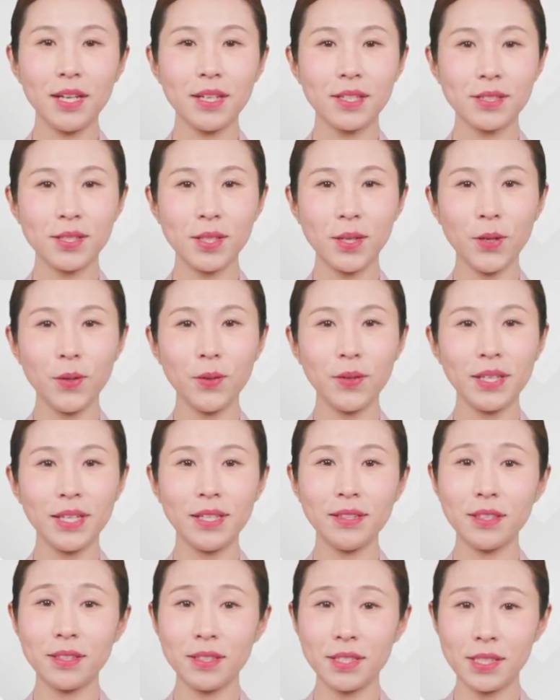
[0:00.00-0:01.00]
So,
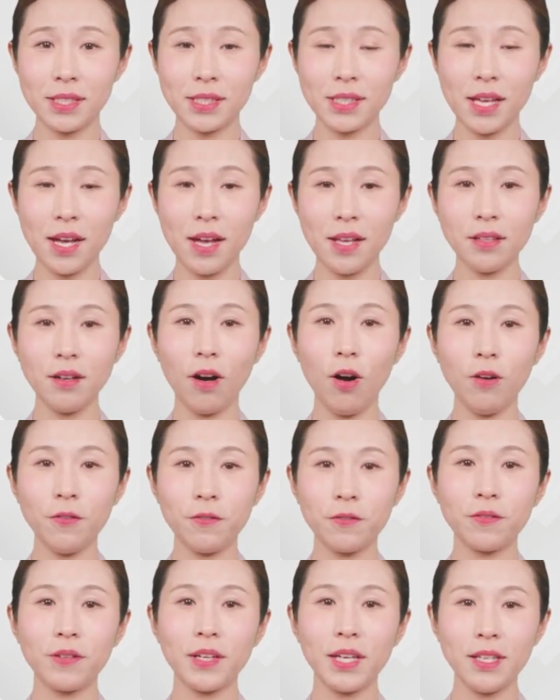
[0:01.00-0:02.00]
in the design
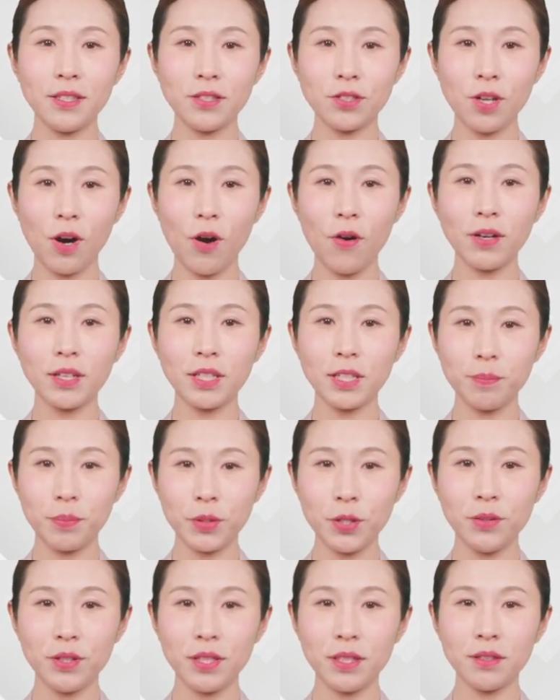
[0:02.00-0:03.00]
of historic
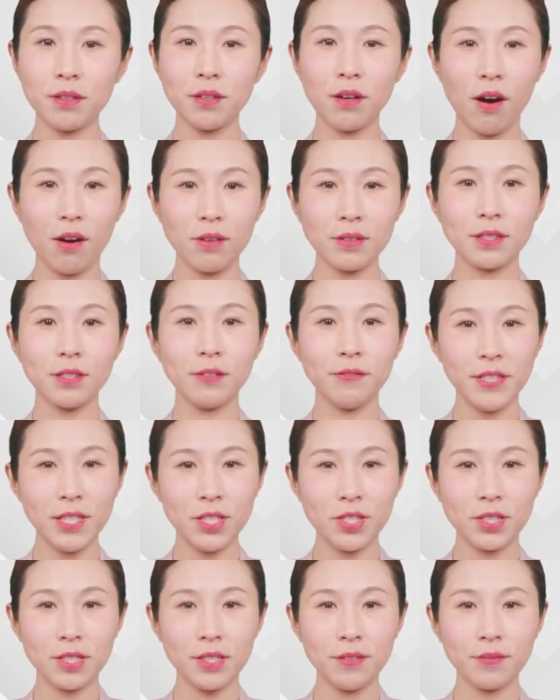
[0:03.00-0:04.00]
building
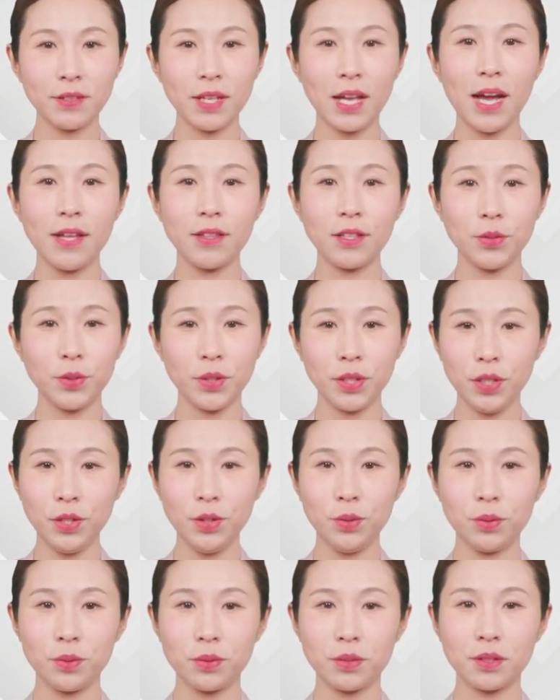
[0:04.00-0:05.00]
conservation and
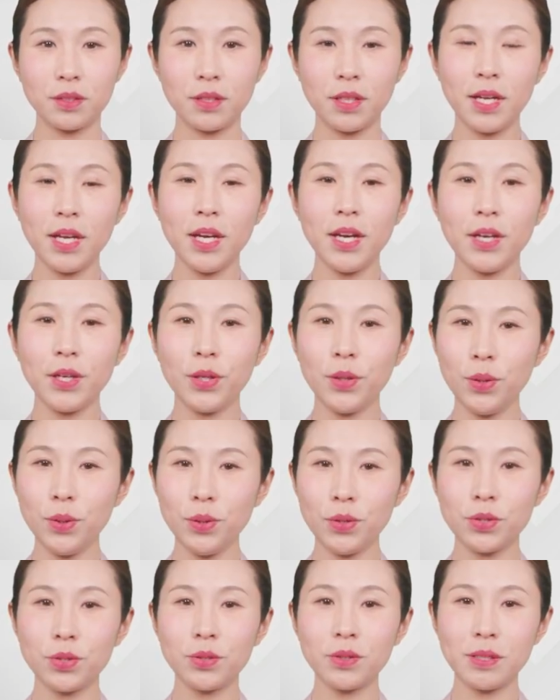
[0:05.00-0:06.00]
reuse,
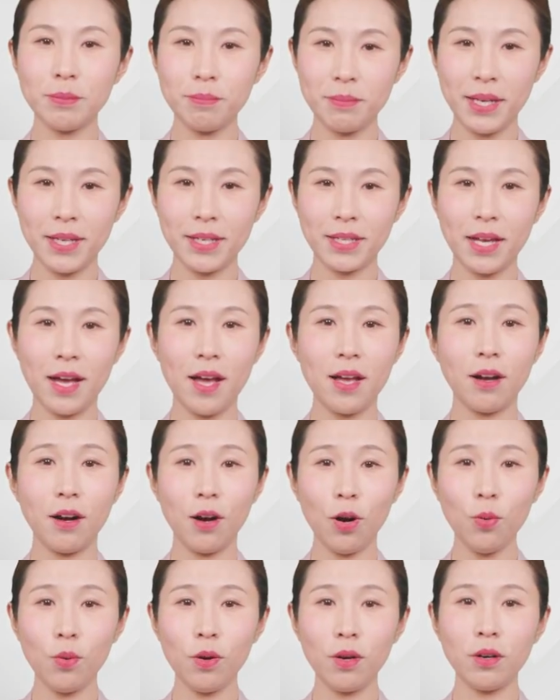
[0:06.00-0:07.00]
you should make an
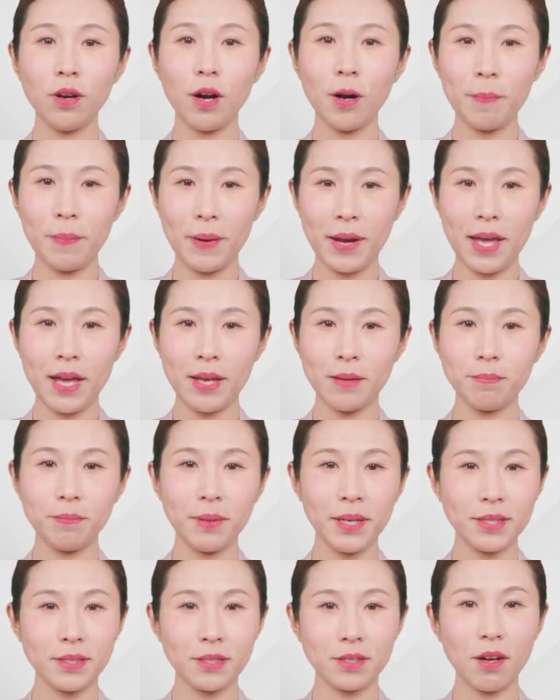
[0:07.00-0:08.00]
overall plan
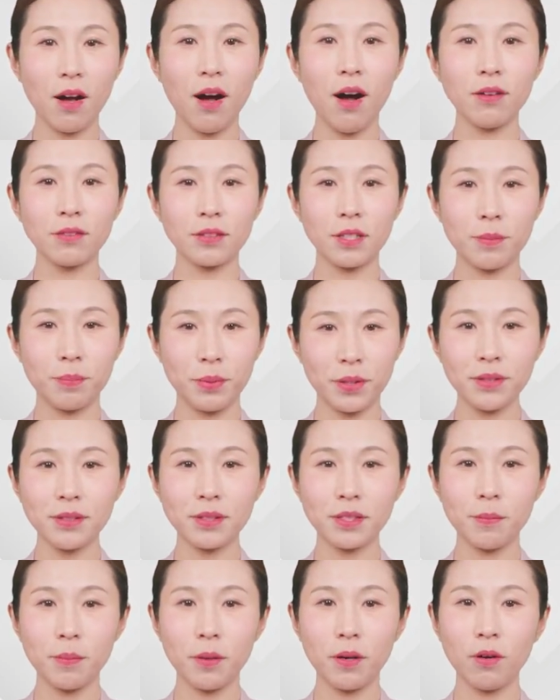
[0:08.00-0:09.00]
based on the
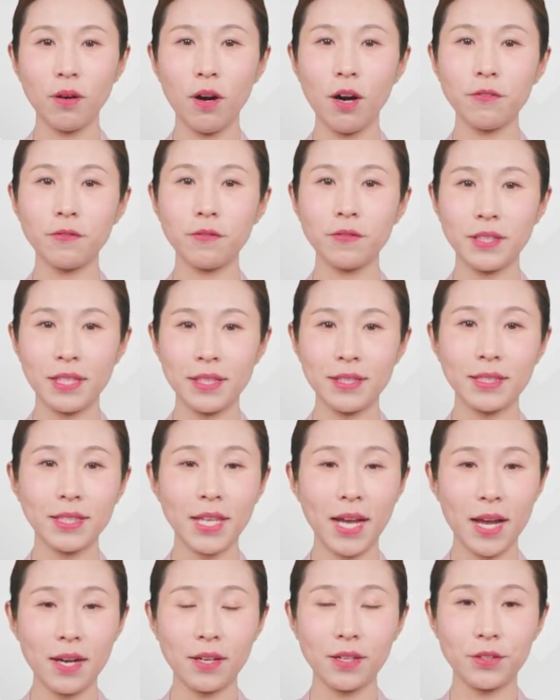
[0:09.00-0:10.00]
principle of
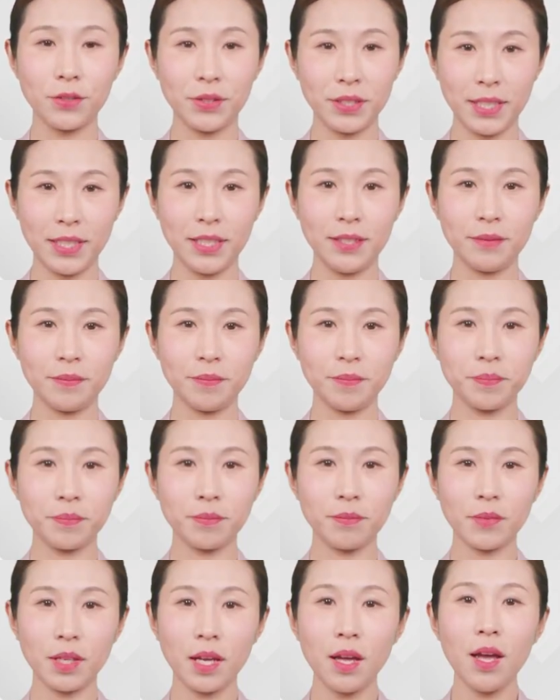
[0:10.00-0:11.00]
integrity.
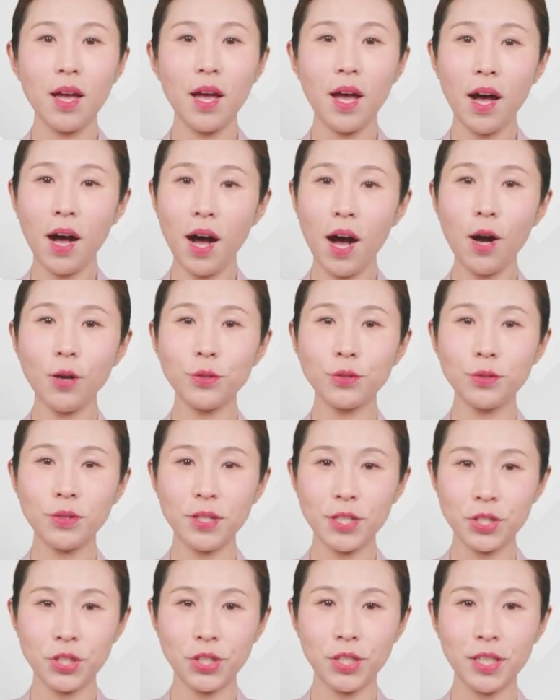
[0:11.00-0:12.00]
How to
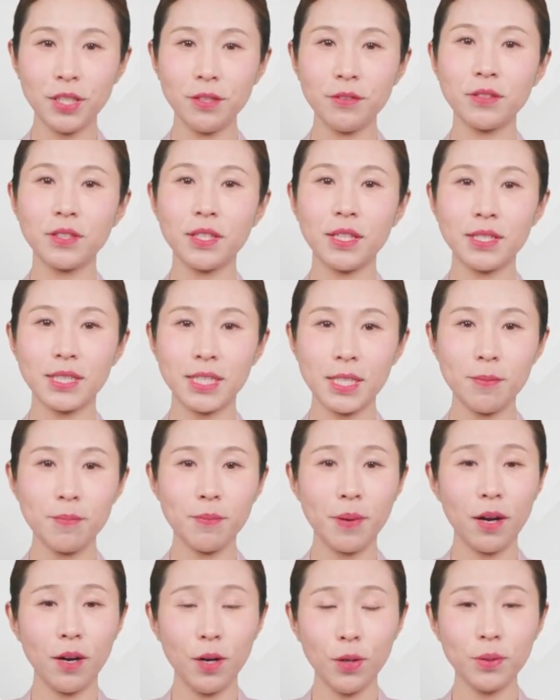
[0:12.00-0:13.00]
achieve the
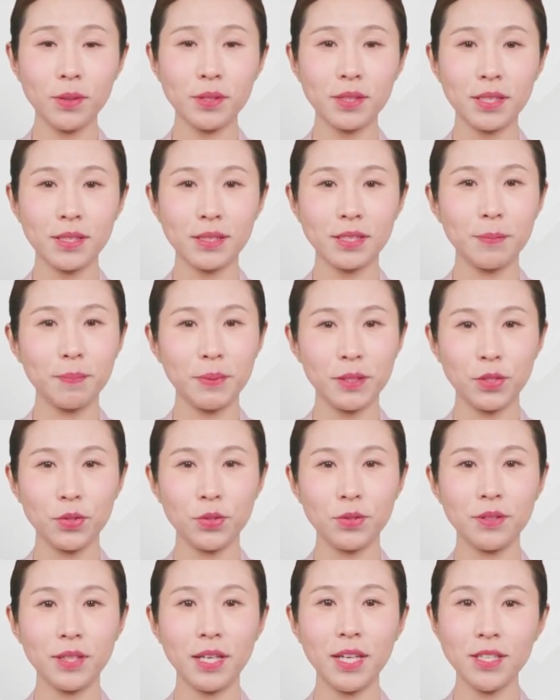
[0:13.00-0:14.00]
symbiosis
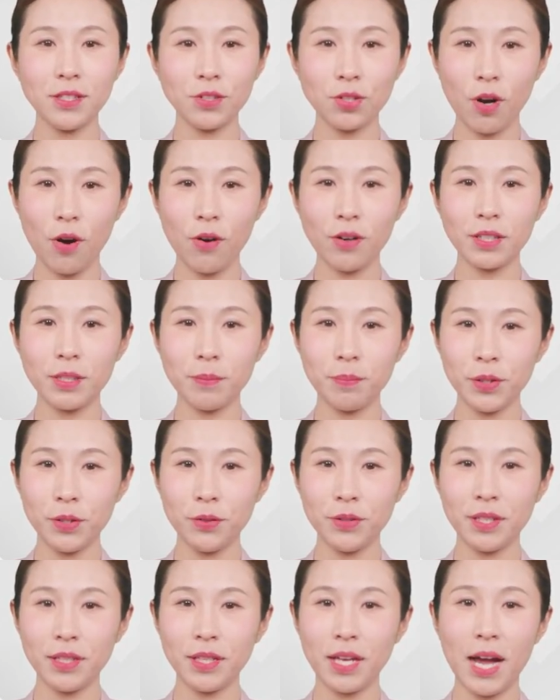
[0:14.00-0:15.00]
between historical
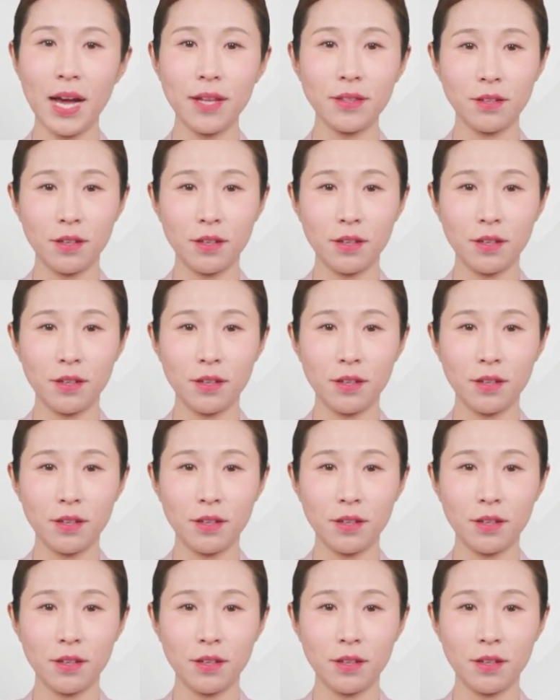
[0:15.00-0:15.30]
building and